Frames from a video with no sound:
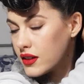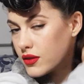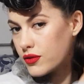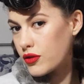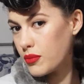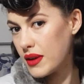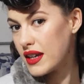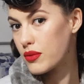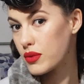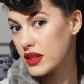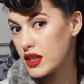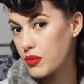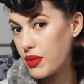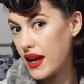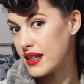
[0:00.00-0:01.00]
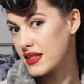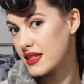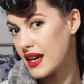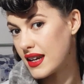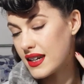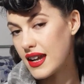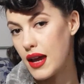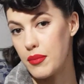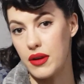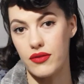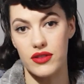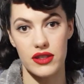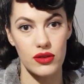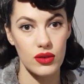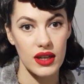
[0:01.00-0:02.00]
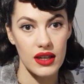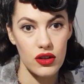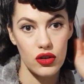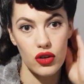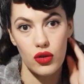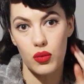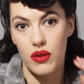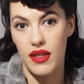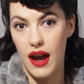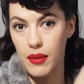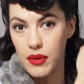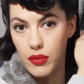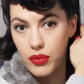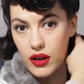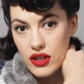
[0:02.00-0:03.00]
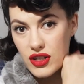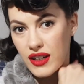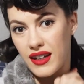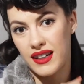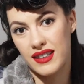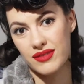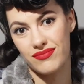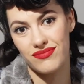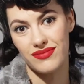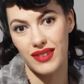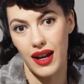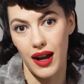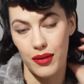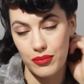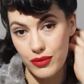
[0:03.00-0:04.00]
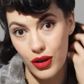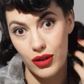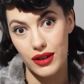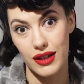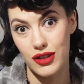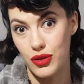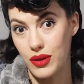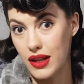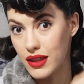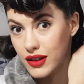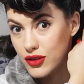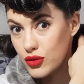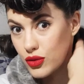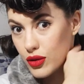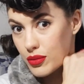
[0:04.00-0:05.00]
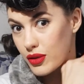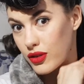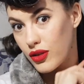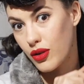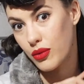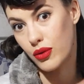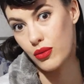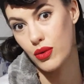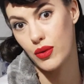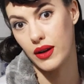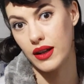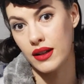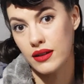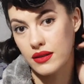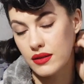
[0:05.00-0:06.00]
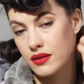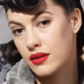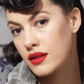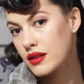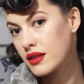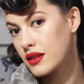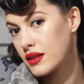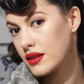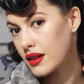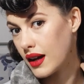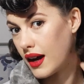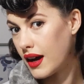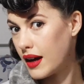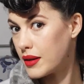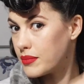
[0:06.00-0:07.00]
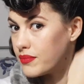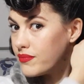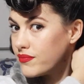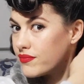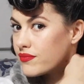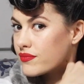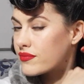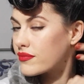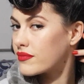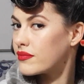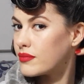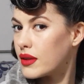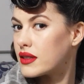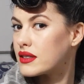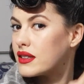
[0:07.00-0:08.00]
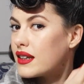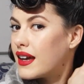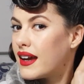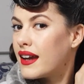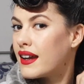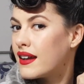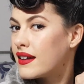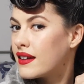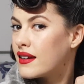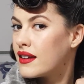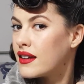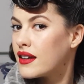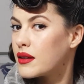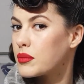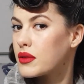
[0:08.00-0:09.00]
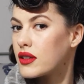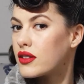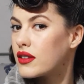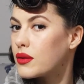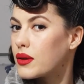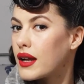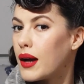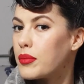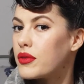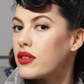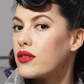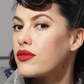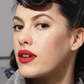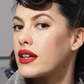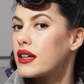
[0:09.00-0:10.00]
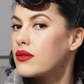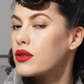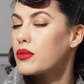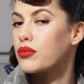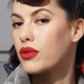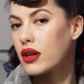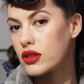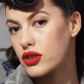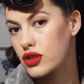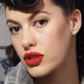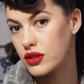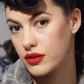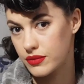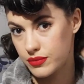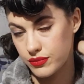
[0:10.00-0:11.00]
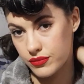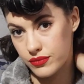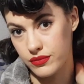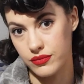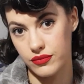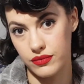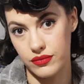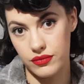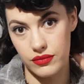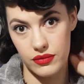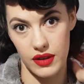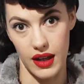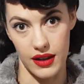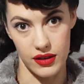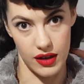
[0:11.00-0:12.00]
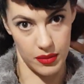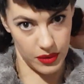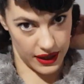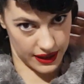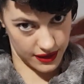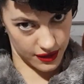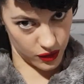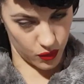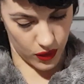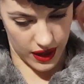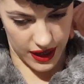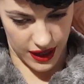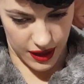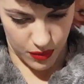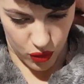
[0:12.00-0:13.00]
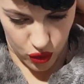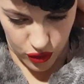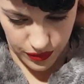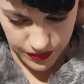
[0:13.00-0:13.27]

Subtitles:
For me, it really depends day to day. I mean, if it's looking good without me brushing it, I'm not going to do anything to it because I don't want to ruin it. But today, I'm going to see what happens if I give it a brush. Yeah, see, I'm liking this way more.